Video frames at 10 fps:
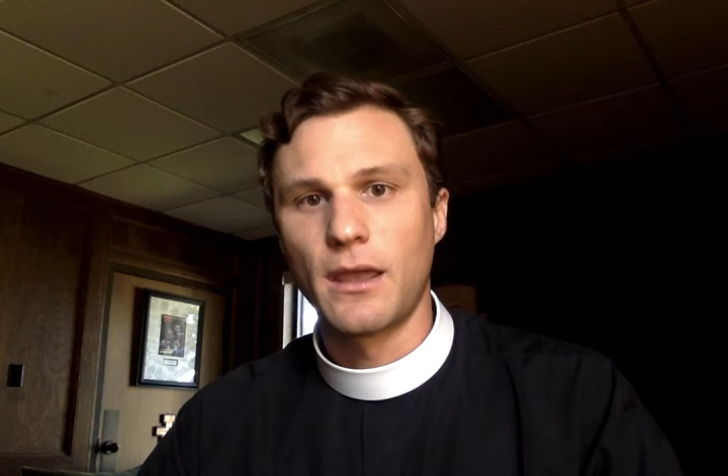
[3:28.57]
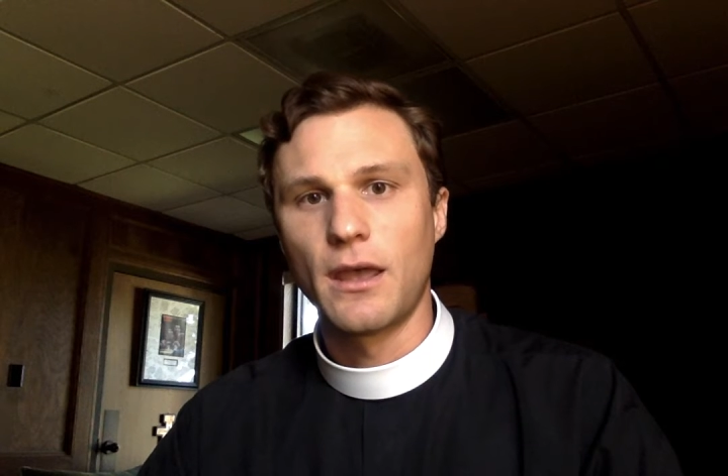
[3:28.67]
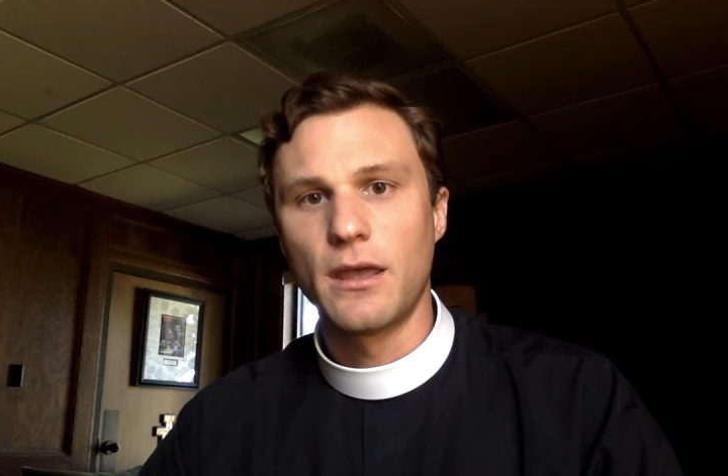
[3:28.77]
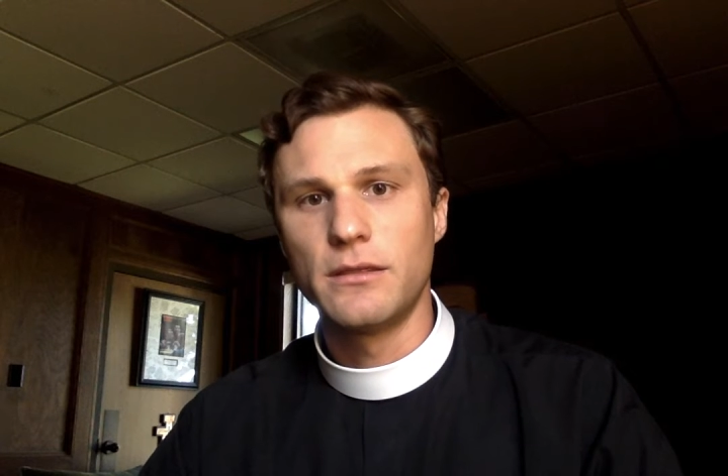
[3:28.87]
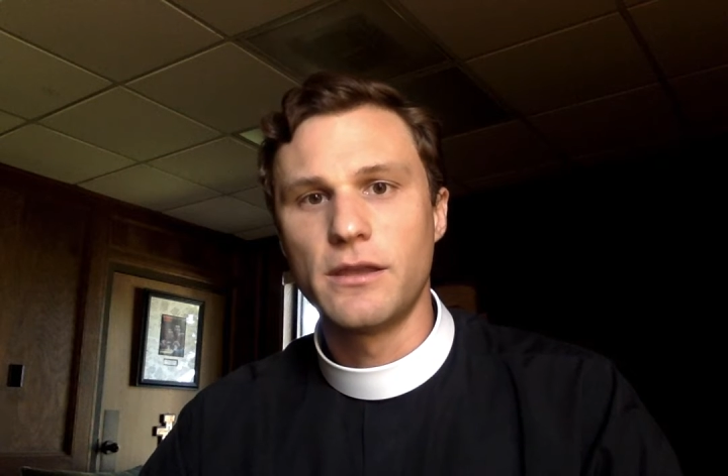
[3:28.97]

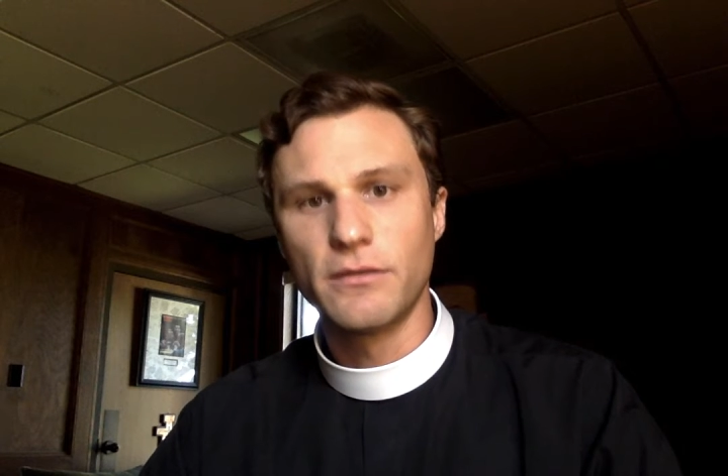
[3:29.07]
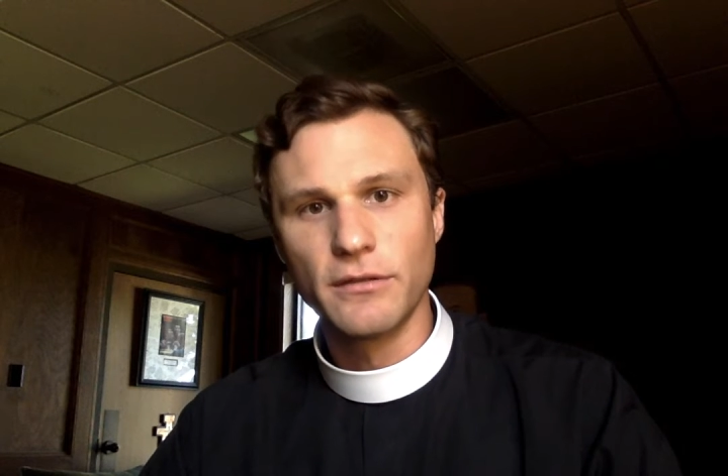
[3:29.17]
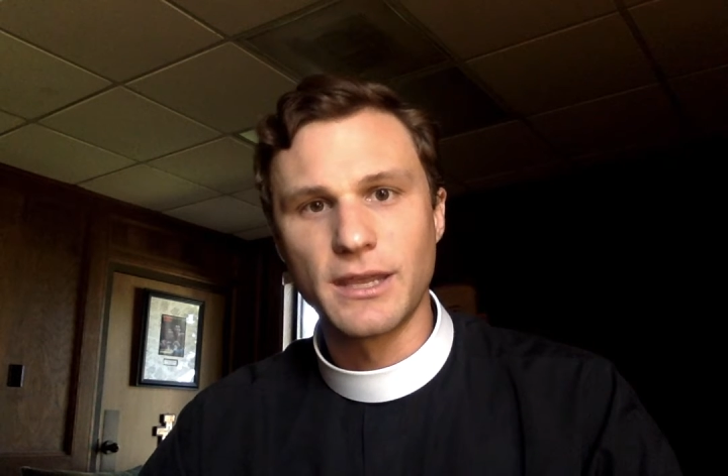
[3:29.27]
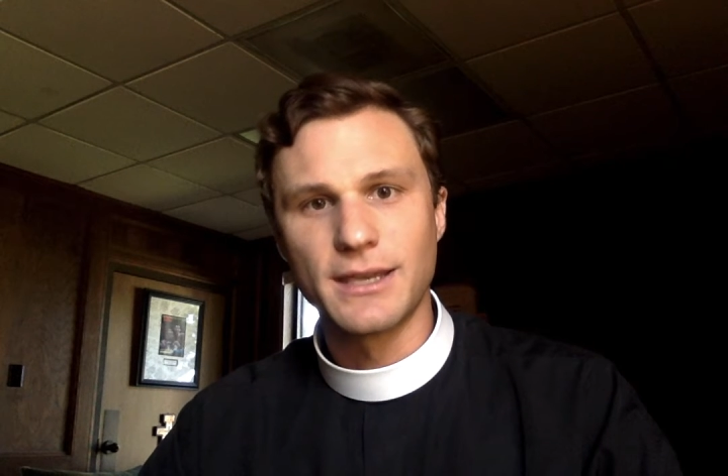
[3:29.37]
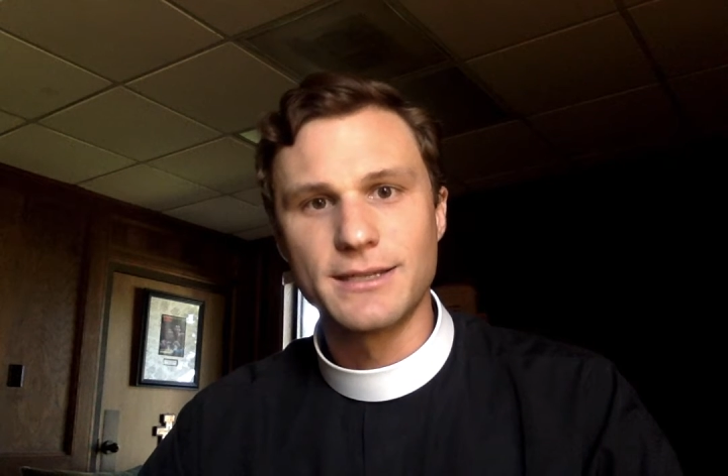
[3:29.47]
The
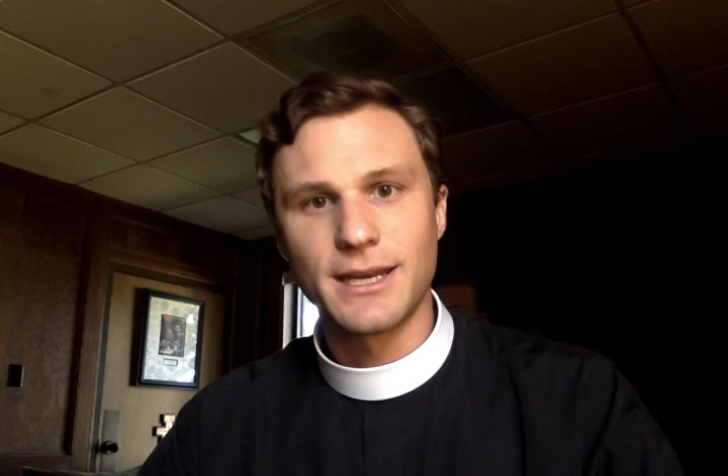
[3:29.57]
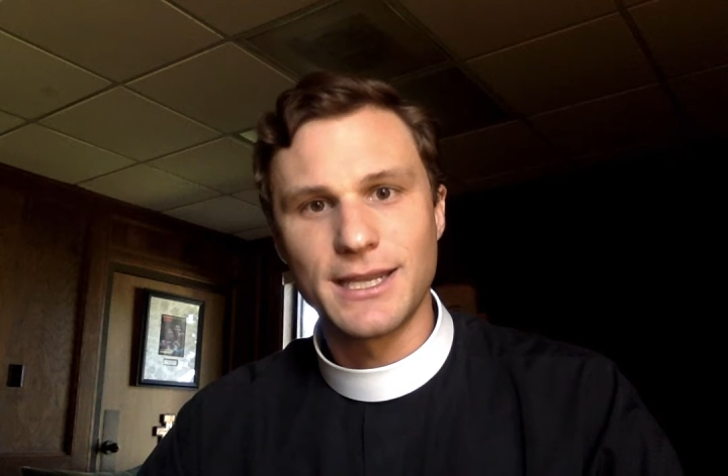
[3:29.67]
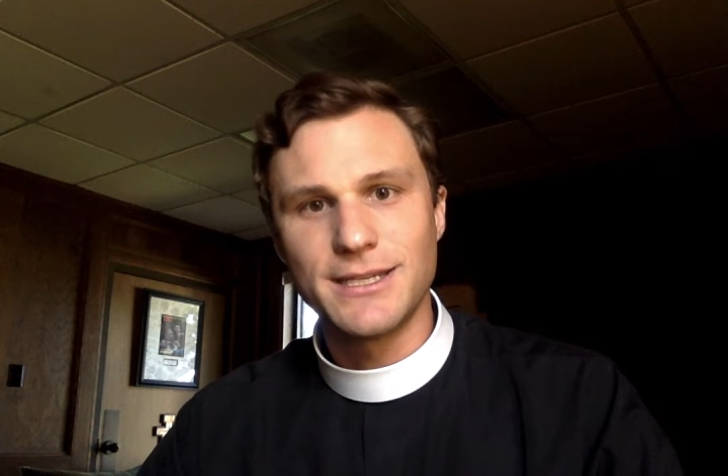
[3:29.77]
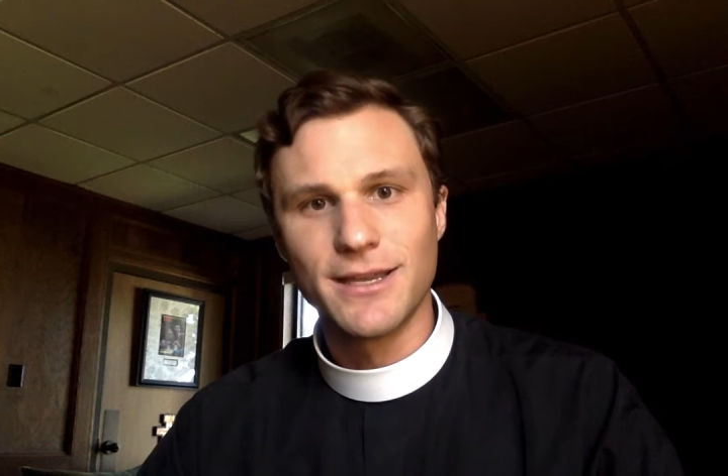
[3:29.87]
other thing is that